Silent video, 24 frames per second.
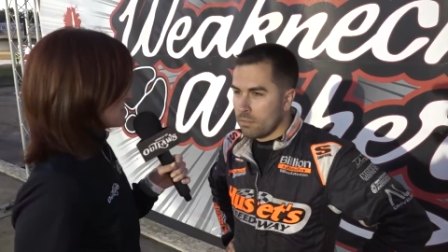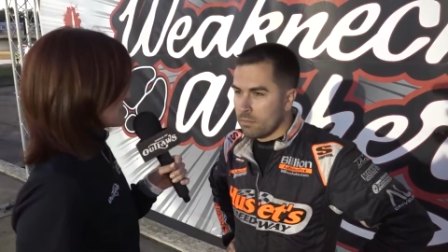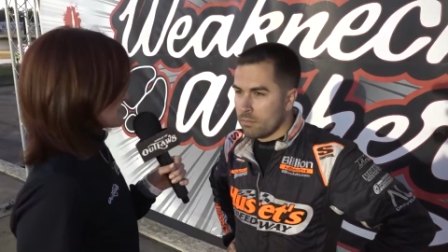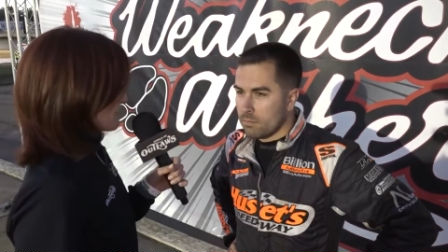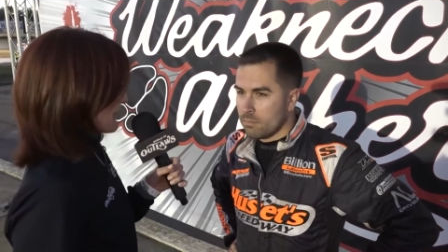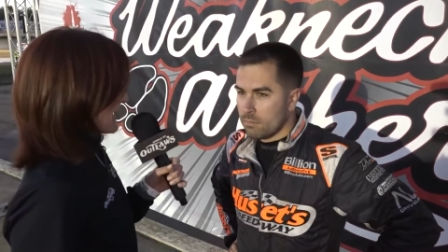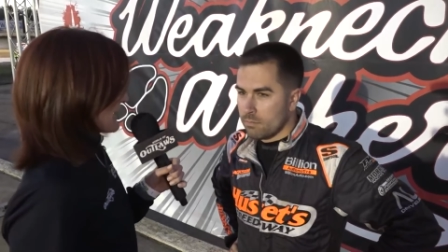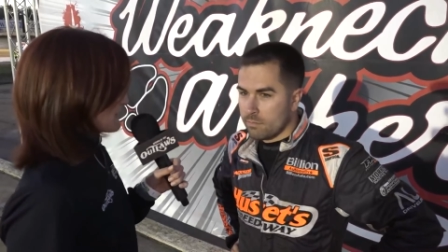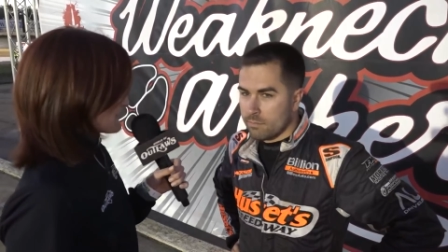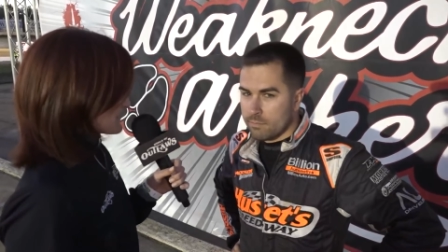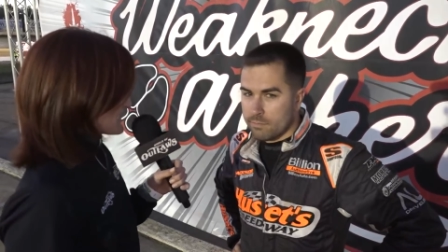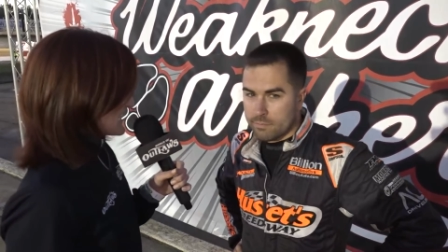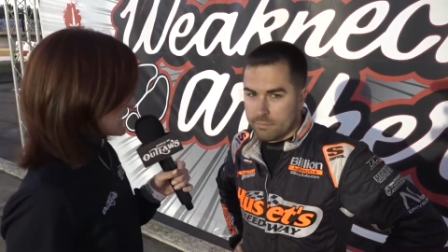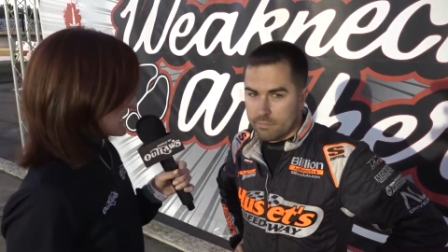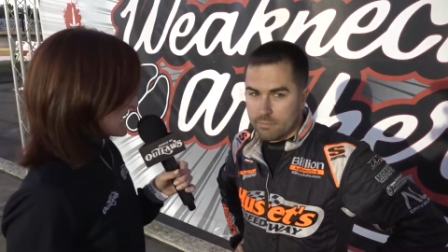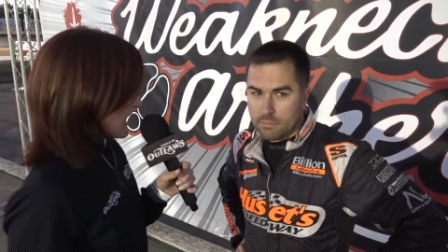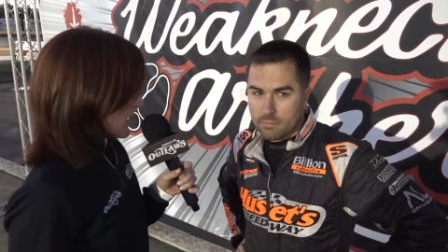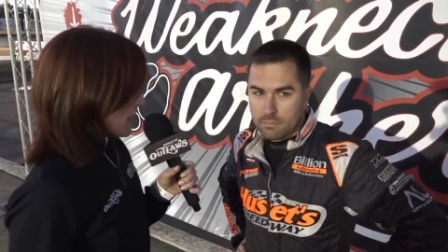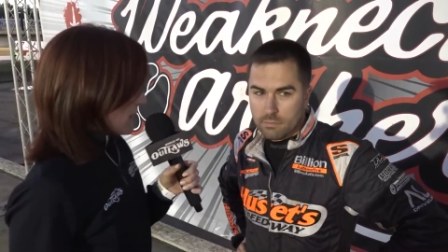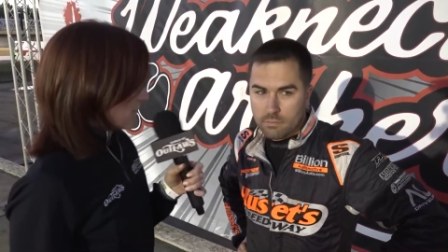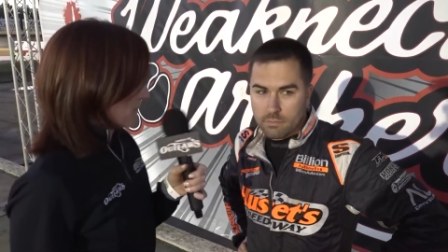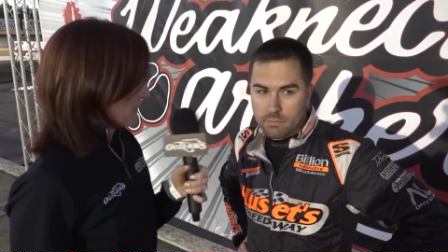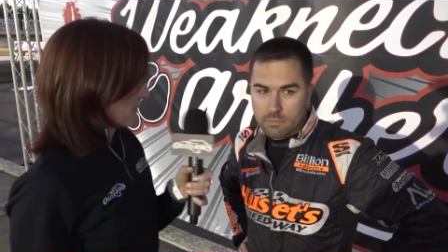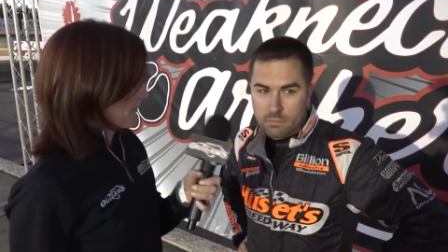battle's heating
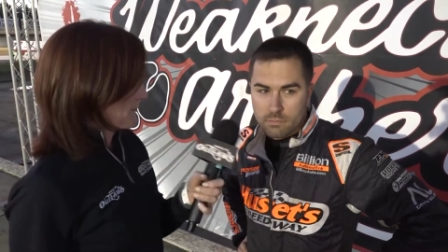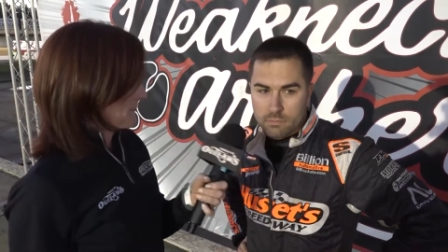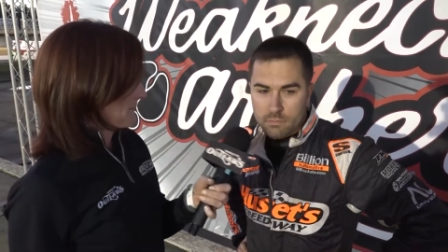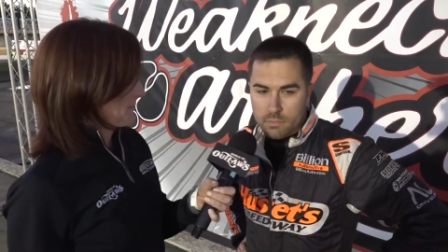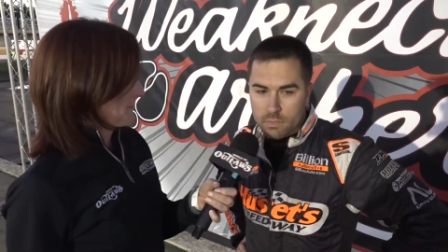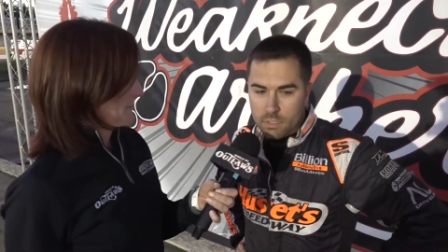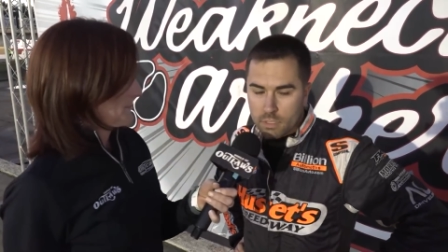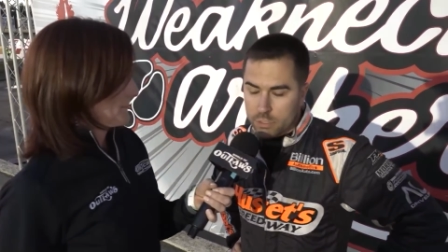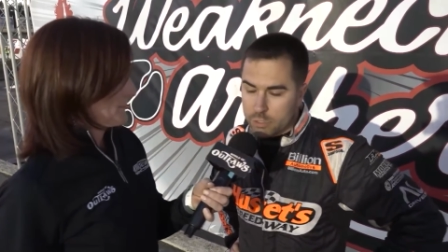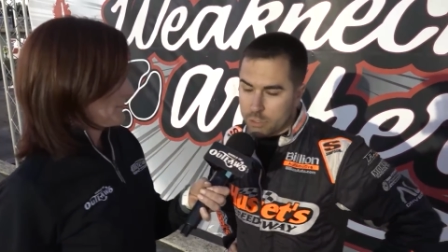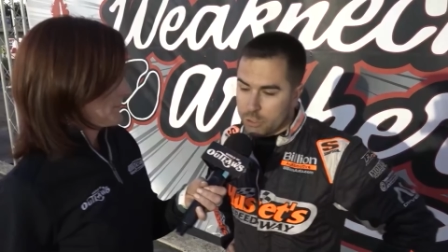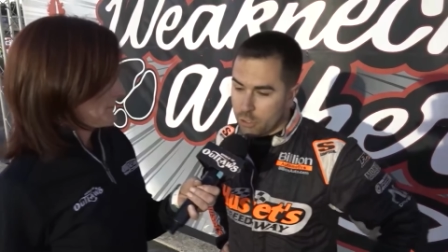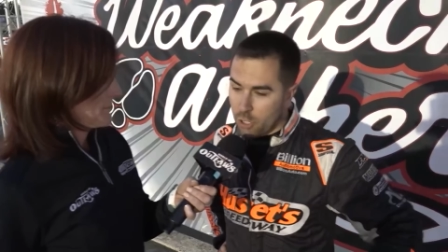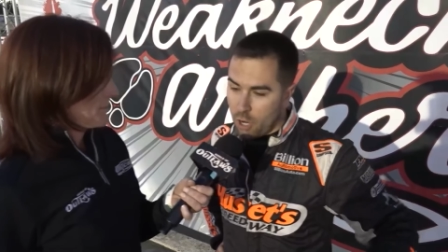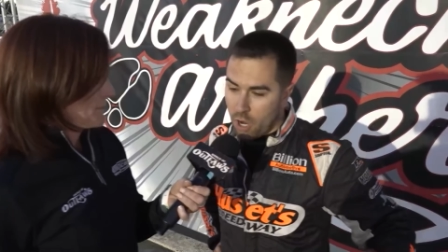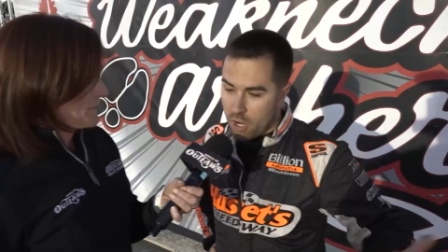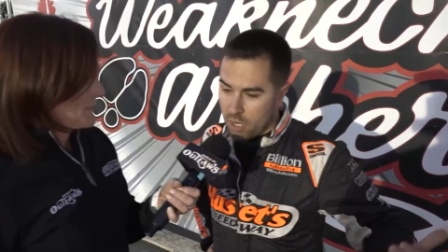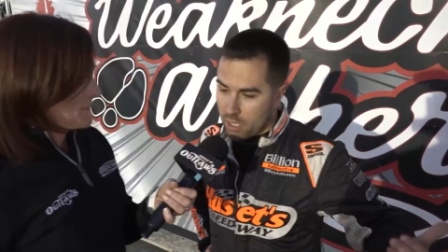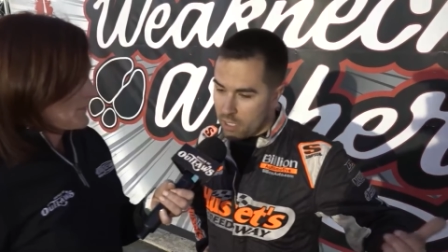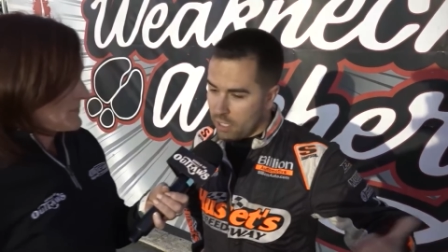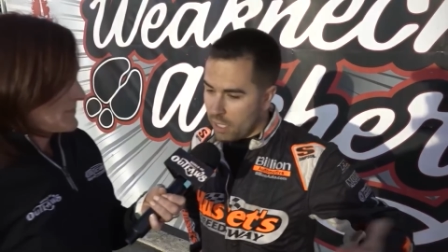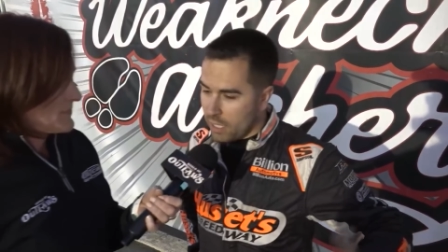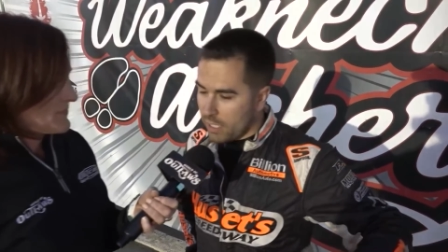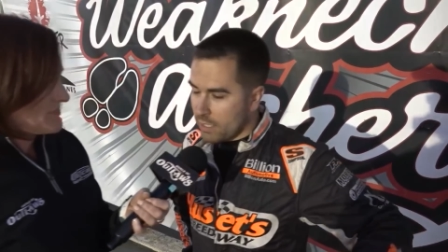up?
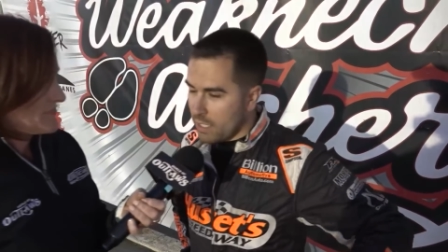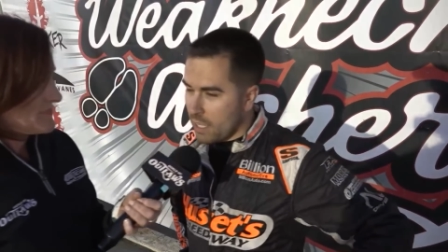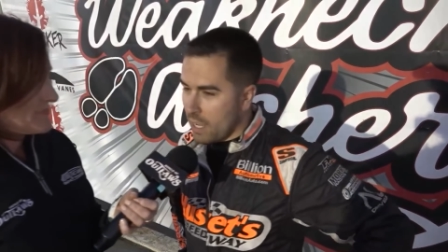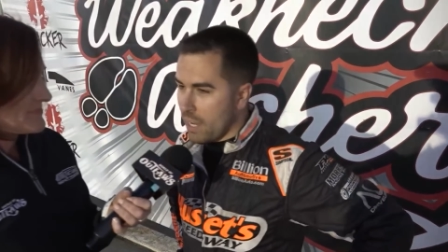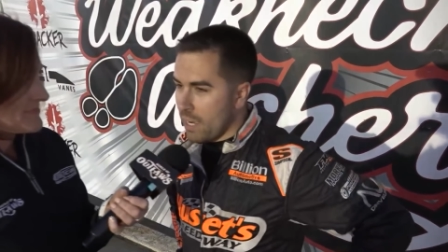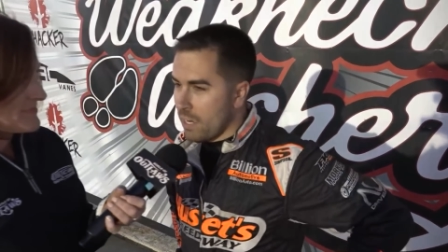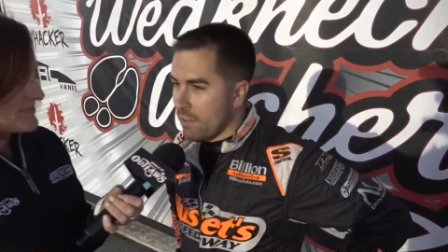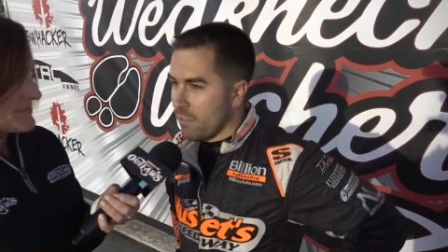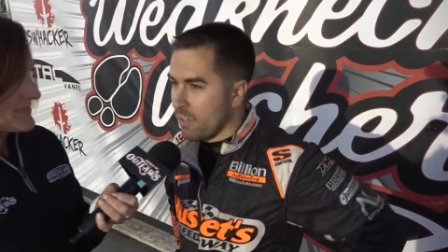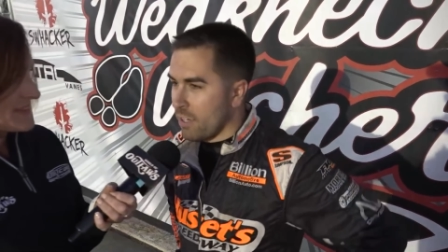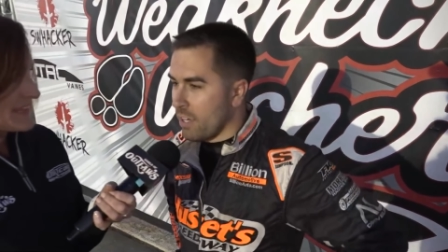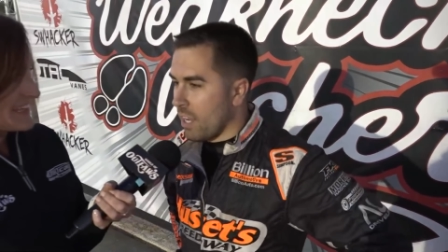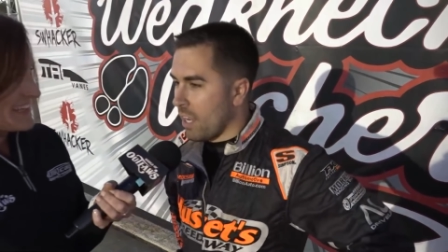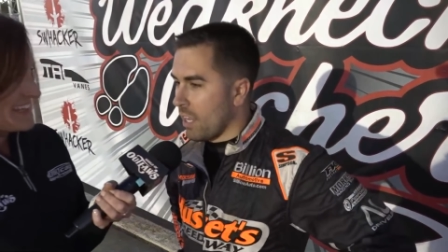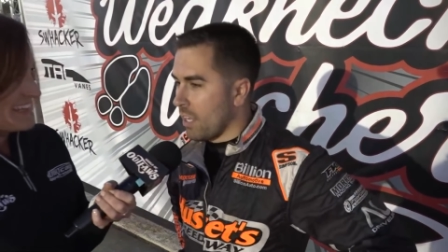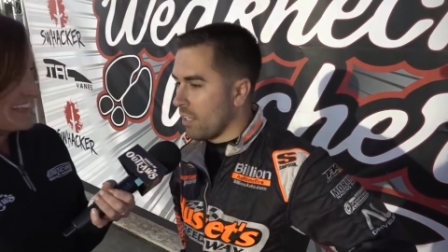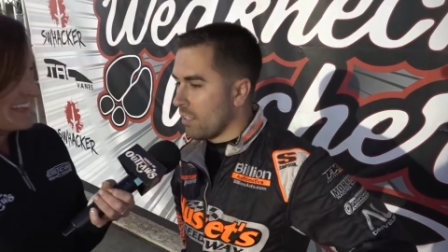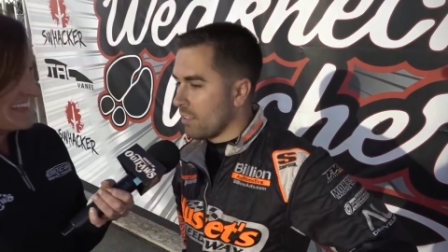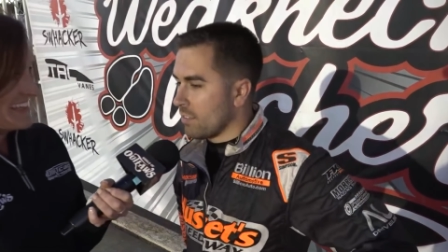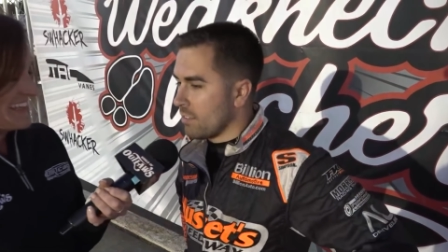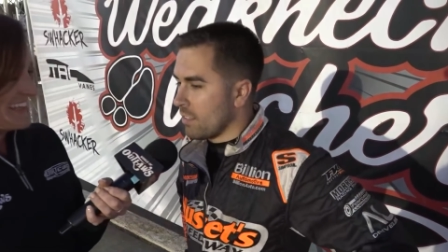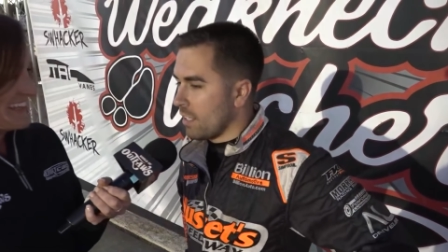Drawing like that every night.